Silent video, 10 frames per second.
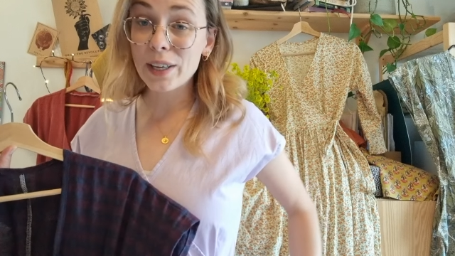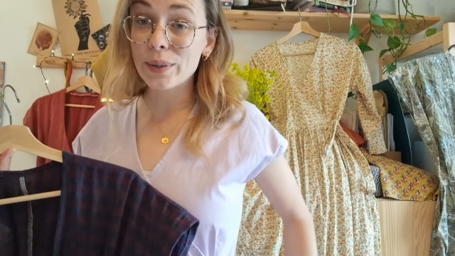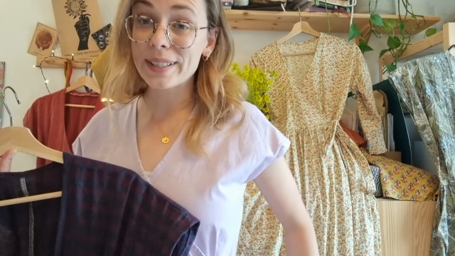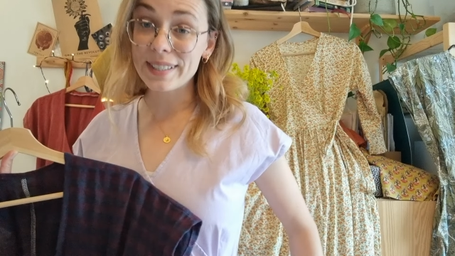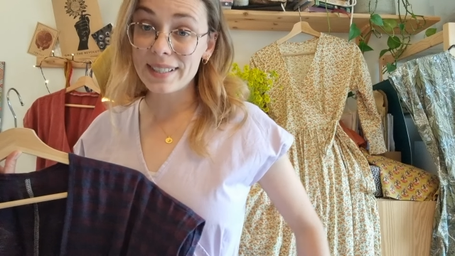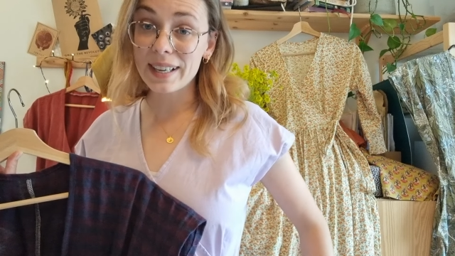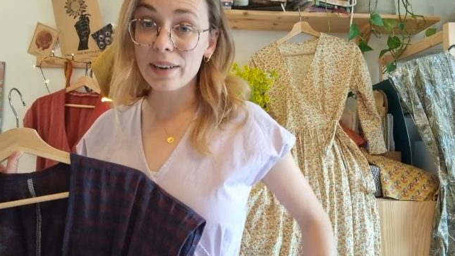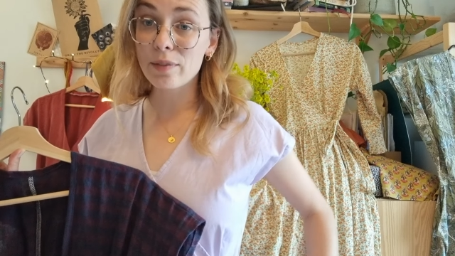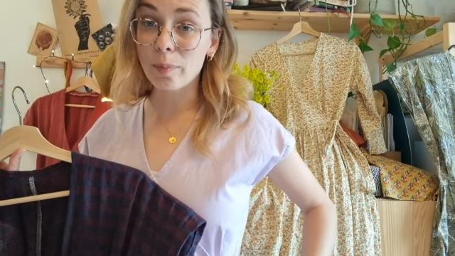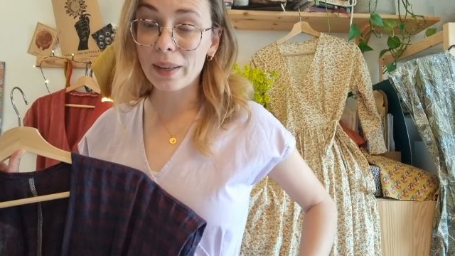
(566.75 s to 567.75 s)
You can see
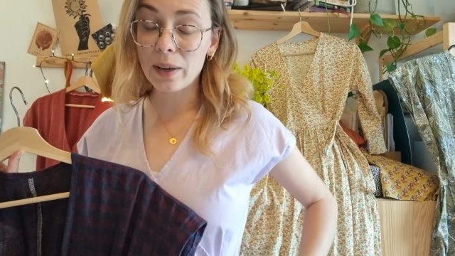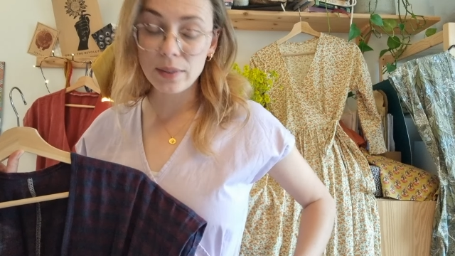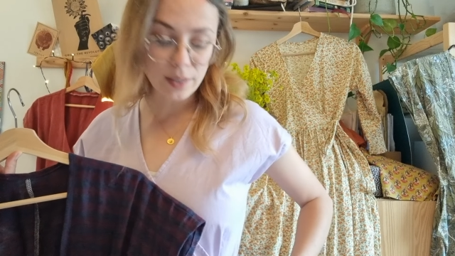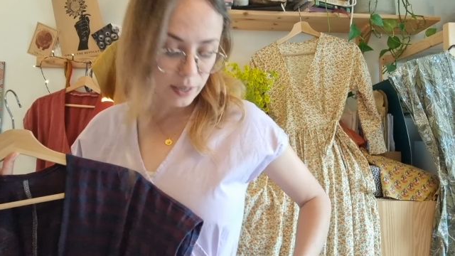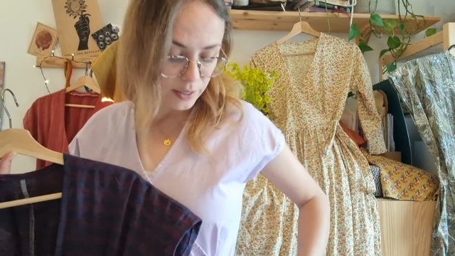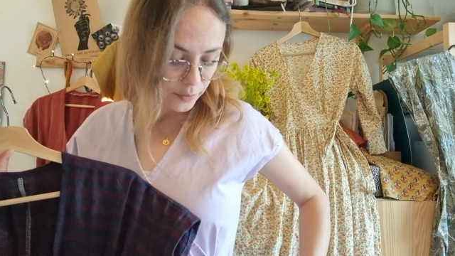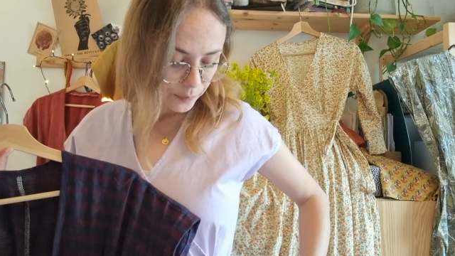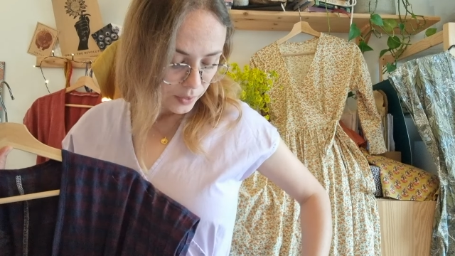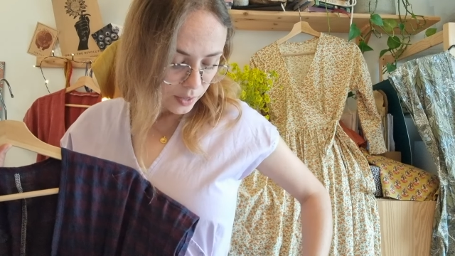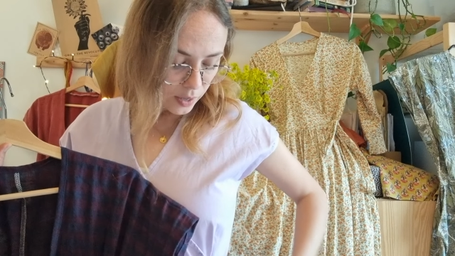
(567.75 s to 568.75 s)
it from the outside.
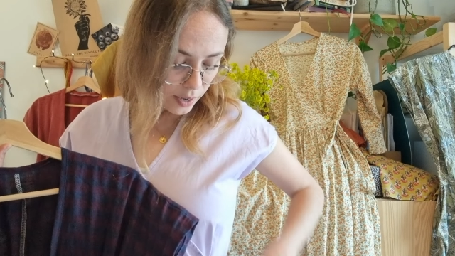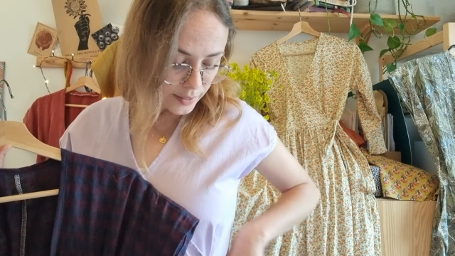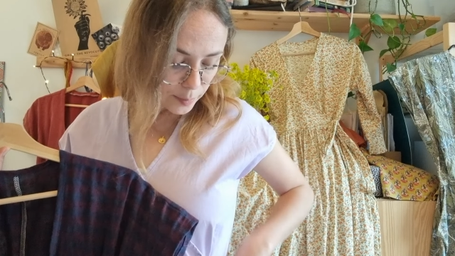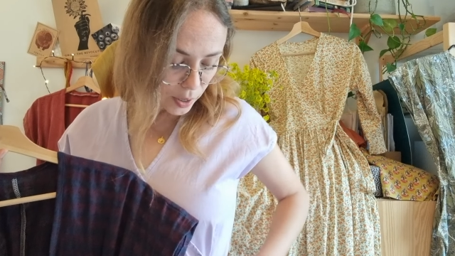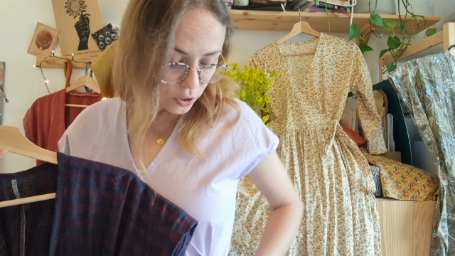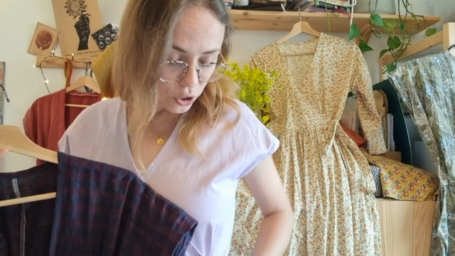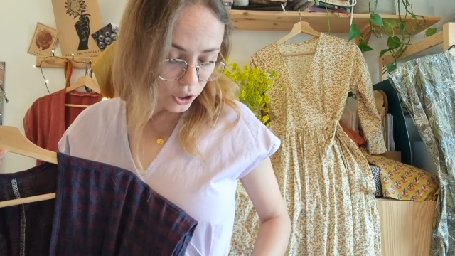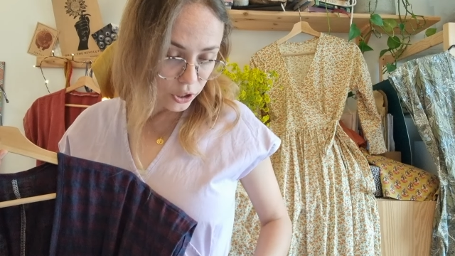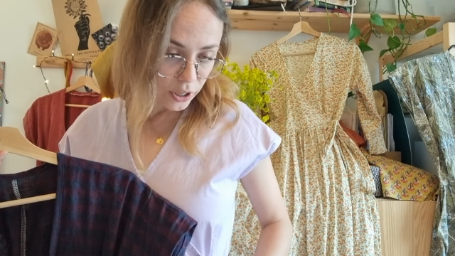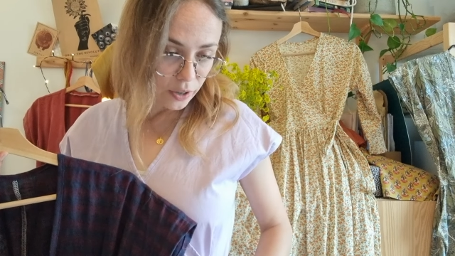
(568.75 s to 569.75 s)
I suppose you
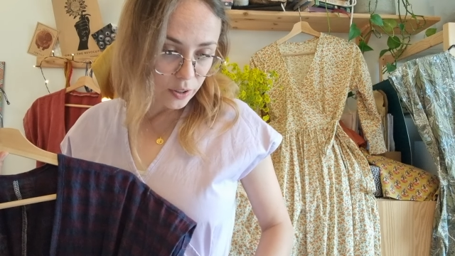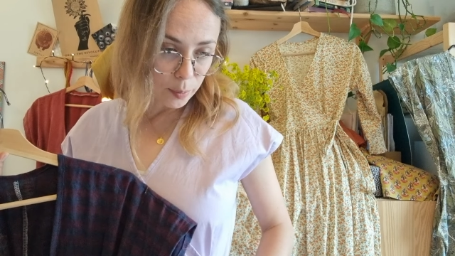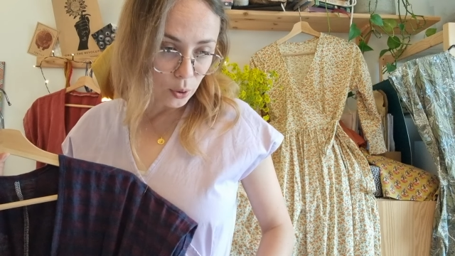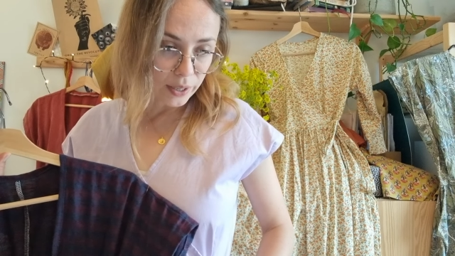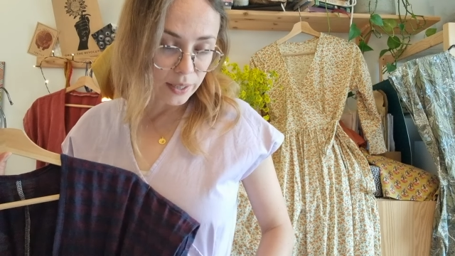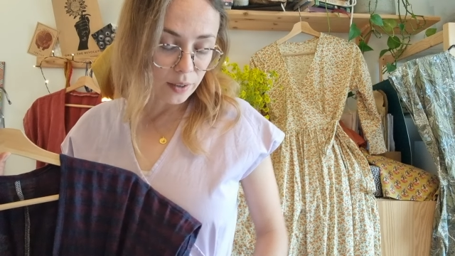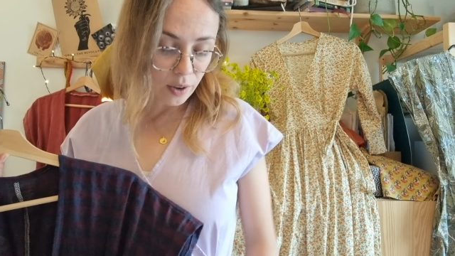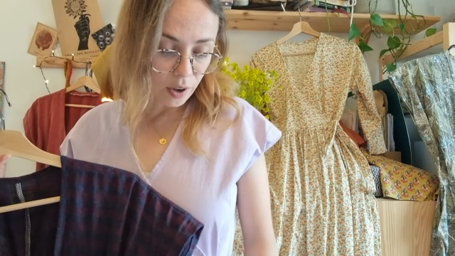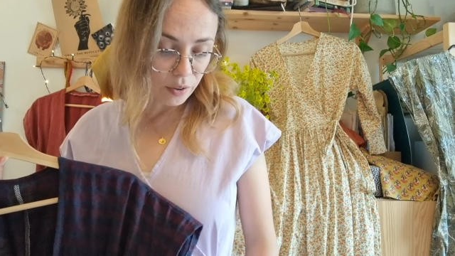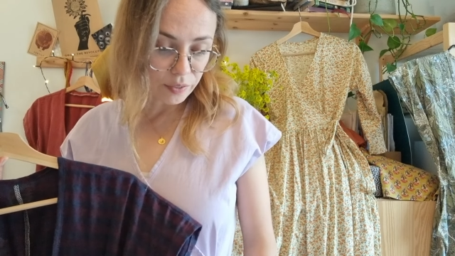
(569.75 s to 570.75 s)
could cut the pocket in
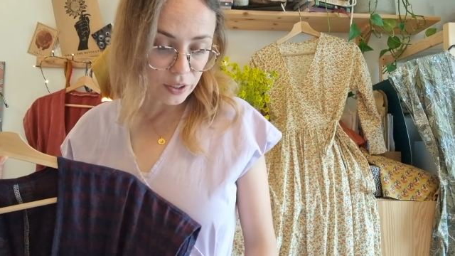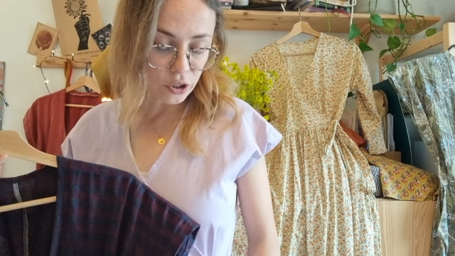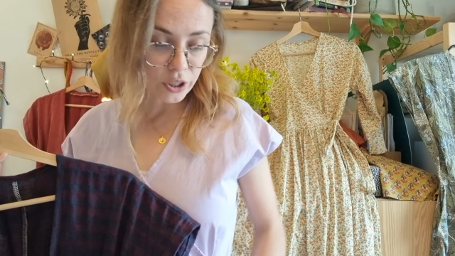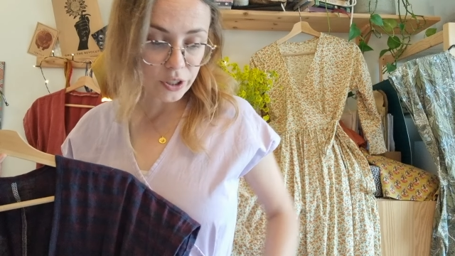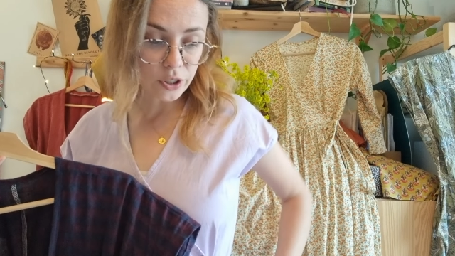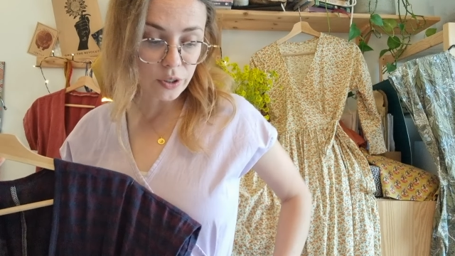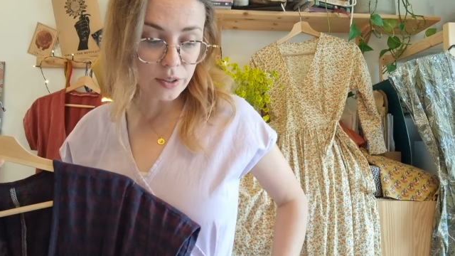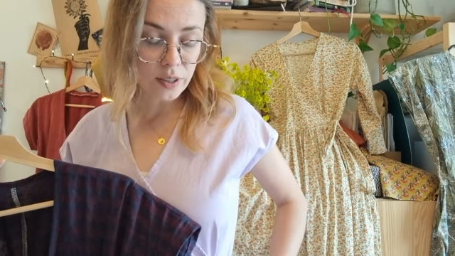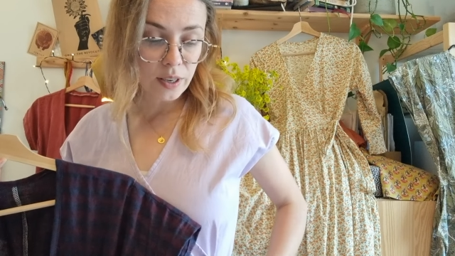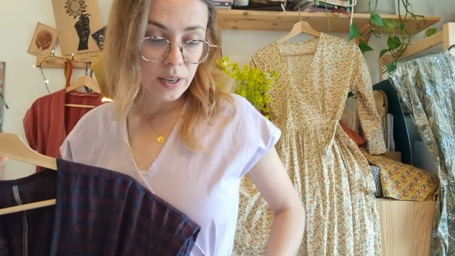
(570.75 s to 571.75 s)
half and just use